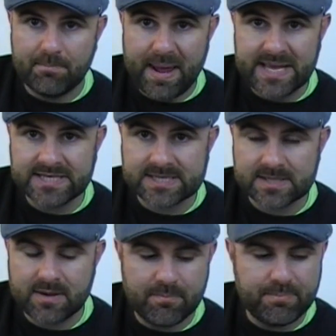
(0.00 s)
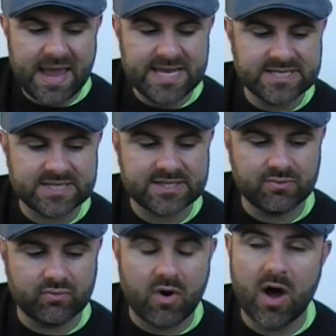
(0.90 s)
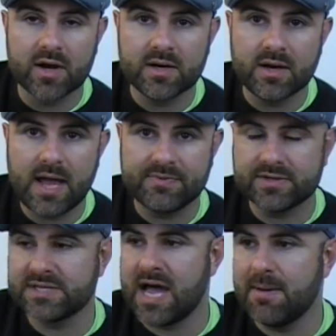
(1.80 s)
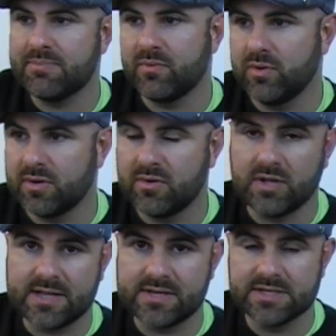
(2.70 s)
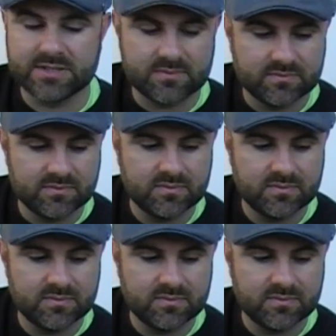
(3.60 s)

bass run at the top. We'll go like this.